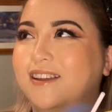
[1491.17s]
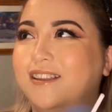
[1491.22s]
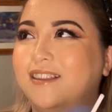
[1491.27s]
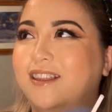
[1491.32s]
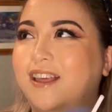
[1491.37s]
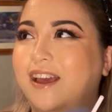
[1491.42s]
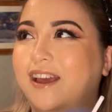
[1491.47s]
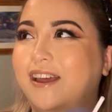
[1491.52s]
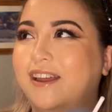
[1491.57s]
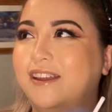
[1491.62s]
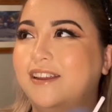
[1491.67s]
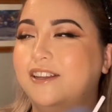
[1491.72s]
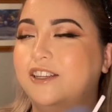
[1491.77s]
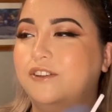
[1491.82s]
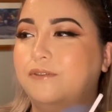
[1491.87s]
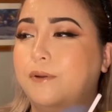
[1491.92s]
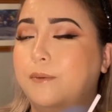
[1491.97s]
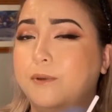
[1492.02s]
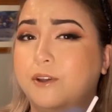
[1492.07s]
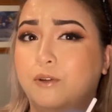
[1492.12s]
that is
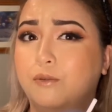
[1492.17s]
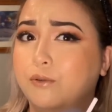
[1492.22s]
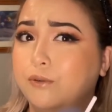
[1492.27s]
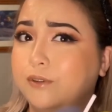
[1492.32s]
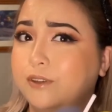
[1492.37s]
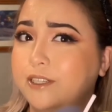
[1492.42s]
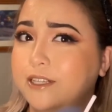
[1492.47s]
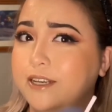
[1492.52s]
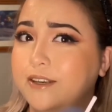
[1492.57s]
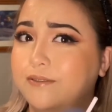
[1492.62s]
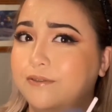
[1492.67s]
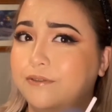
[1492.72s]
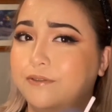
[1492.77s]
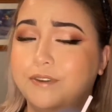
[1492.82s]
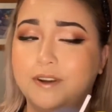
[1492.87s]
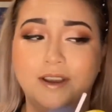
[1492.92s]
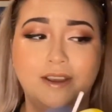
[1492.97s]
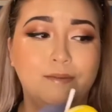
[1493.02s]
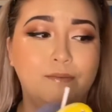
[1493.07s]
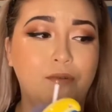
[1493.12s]
from a
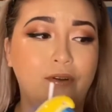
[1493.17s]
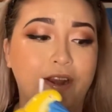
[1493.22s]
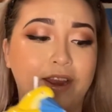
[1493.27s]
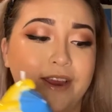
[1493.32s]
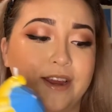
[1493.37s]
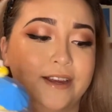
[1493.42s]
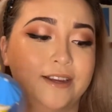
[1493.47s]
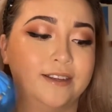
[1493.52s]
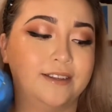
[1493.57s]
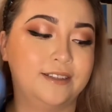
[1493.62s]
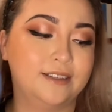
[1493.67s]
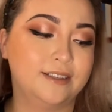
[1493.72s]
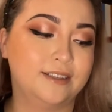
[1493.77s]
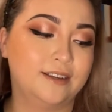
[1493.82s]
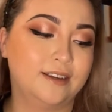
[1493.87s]
cruelty-free brand,